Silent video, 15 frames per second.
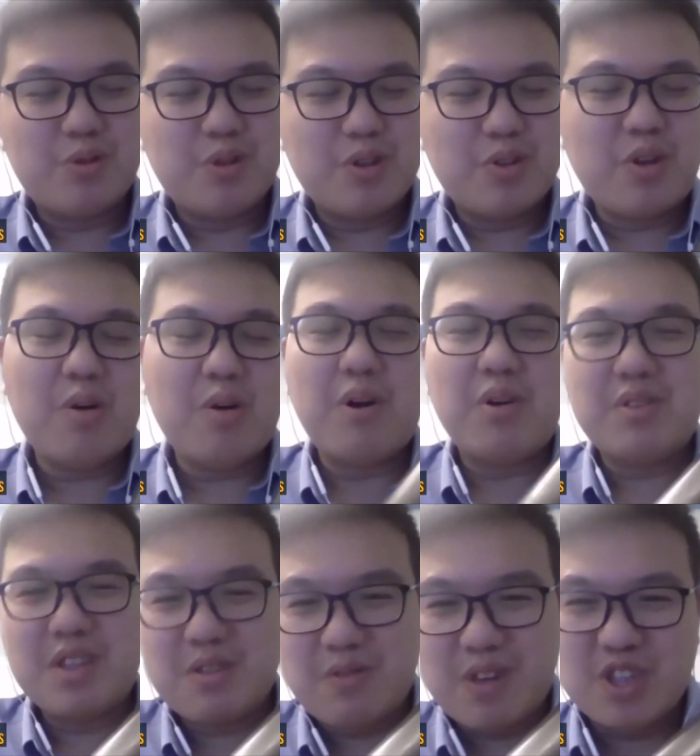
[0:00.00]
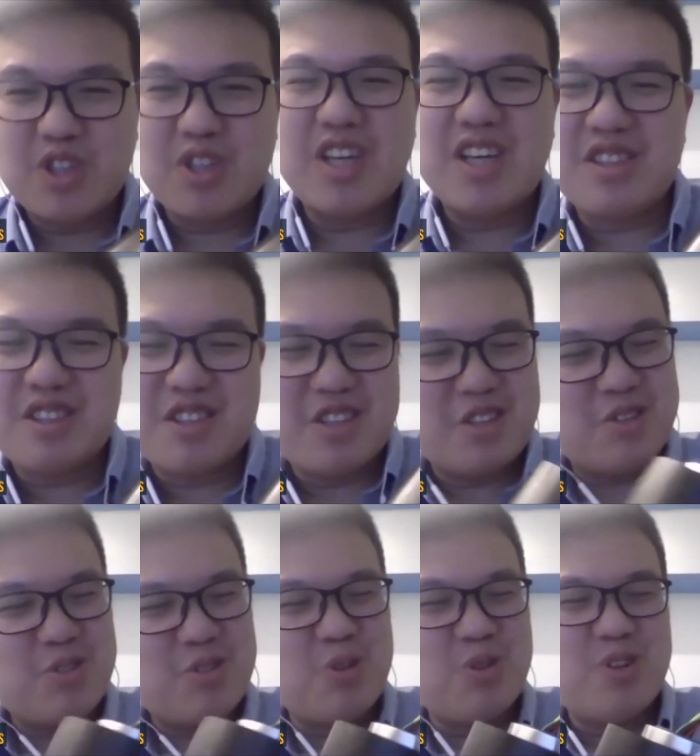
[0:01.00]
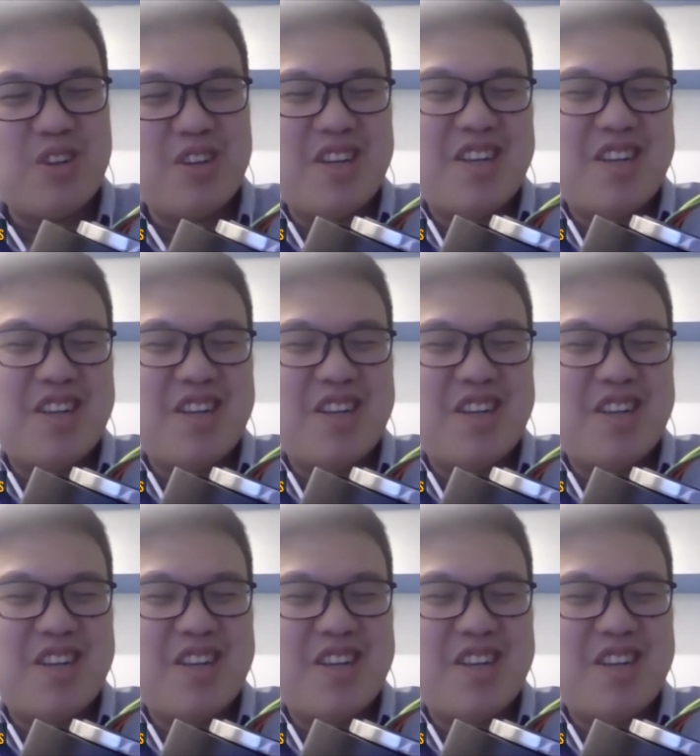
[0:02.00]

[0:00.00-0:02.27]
talk about this functionality. So